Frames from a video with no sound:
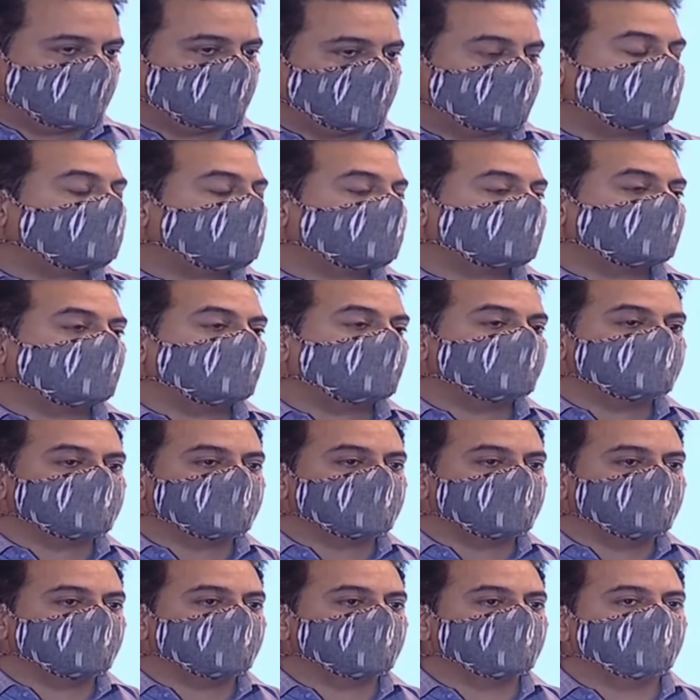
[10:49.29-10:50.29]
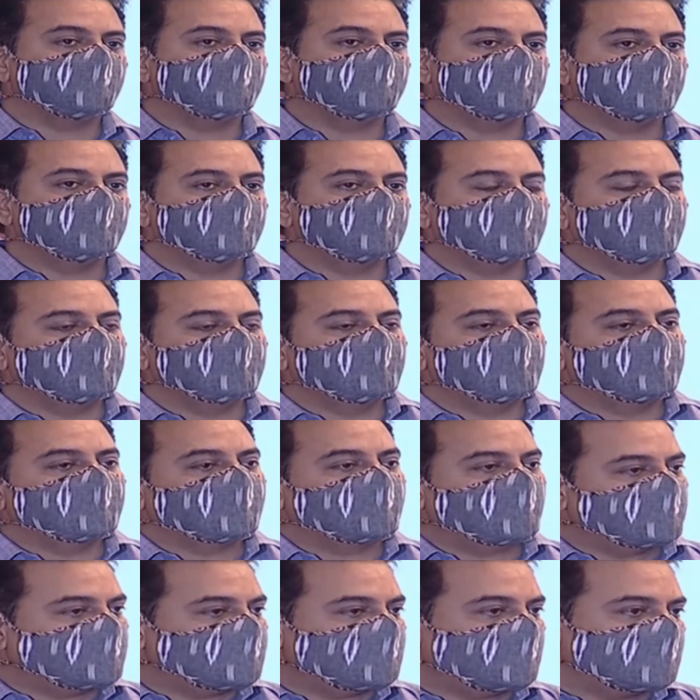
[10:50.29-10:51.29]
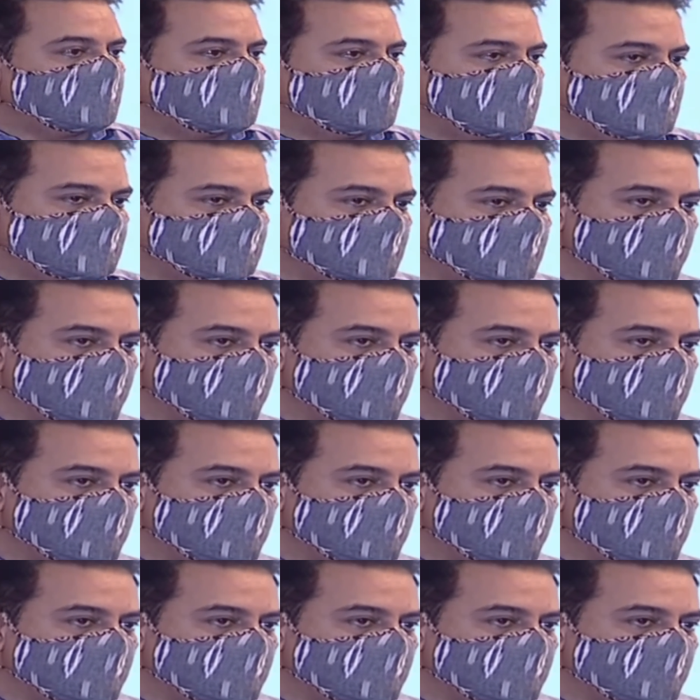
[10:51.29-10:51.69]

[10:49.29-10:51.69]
In fact, I was in KPMG's